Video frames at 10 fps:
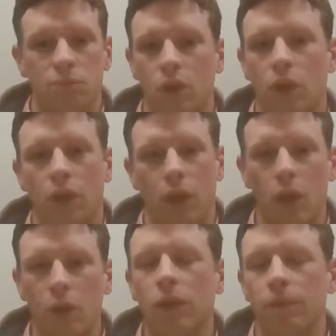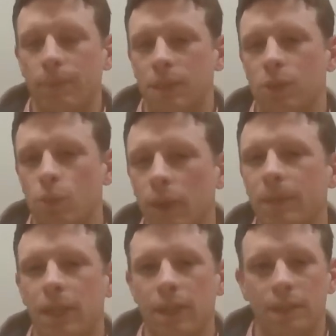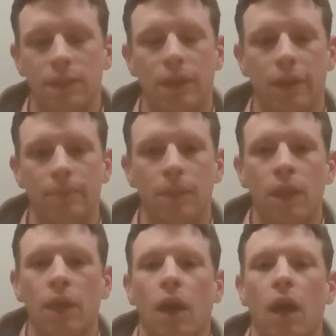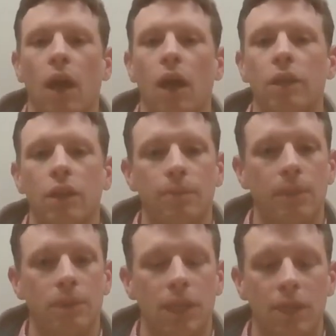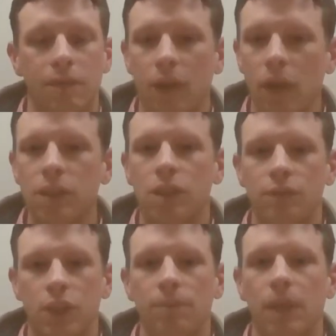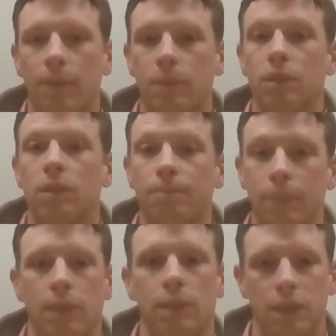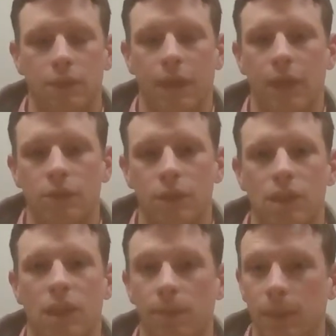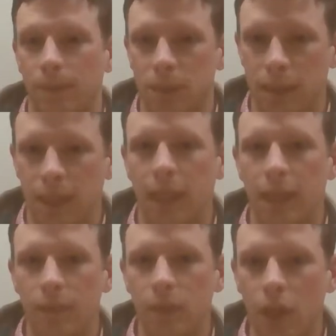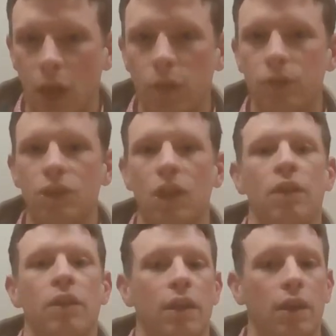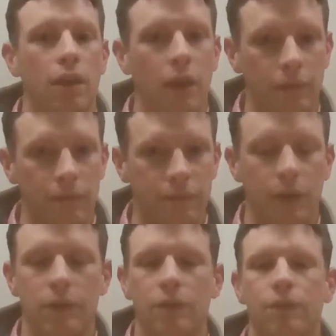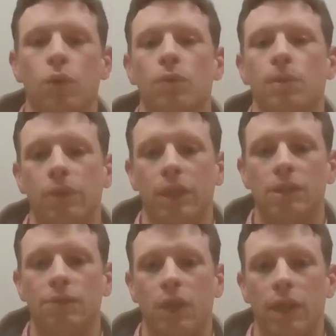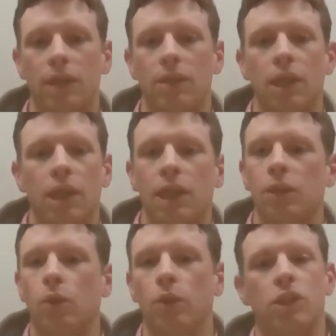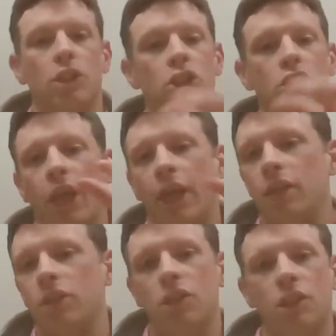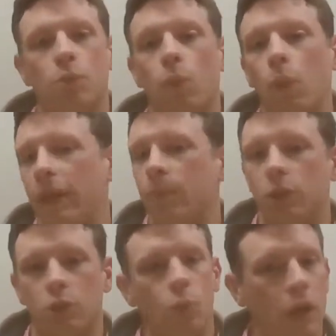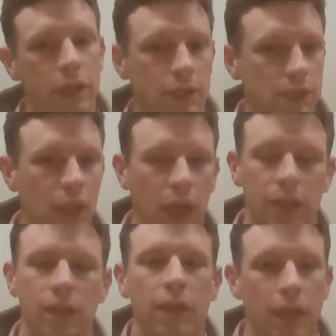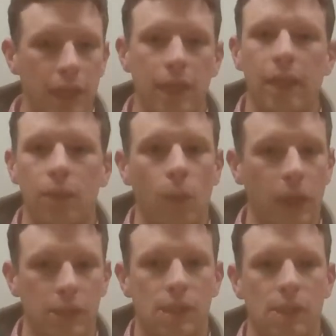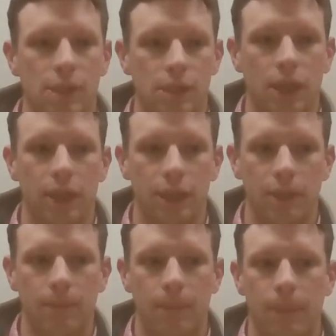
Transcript: not a whole lot of business women at this time, are going to be able to take advantage of cheap capital to build these factories. They're going to be able to take out loans at very affordable rates of credit in order to change this way in which work is done in Western society.